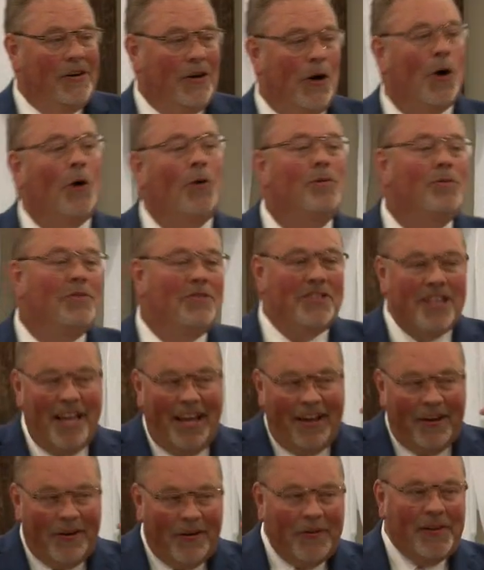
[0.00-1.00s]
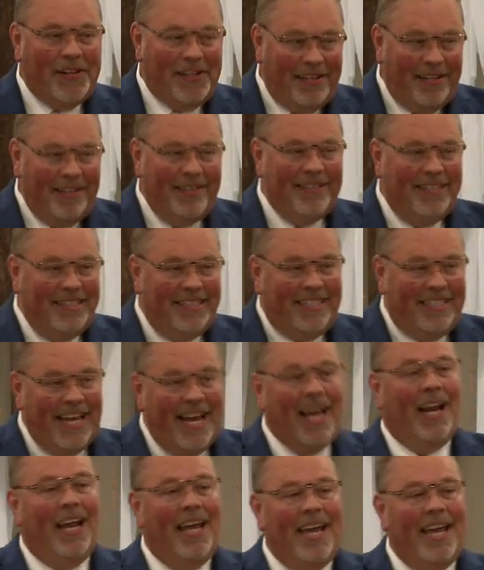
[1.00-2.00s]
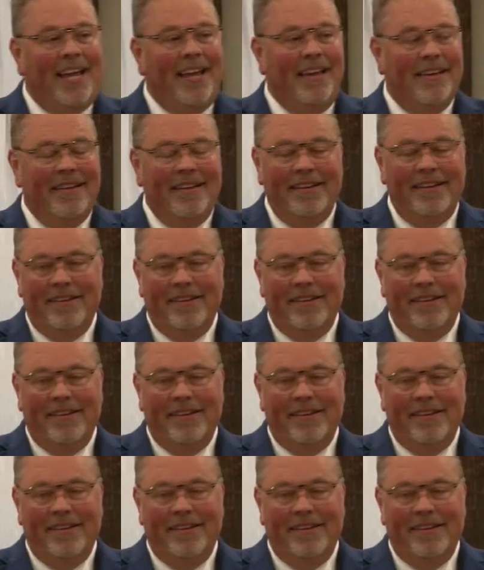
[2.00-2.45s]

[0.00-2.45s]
wholesale telling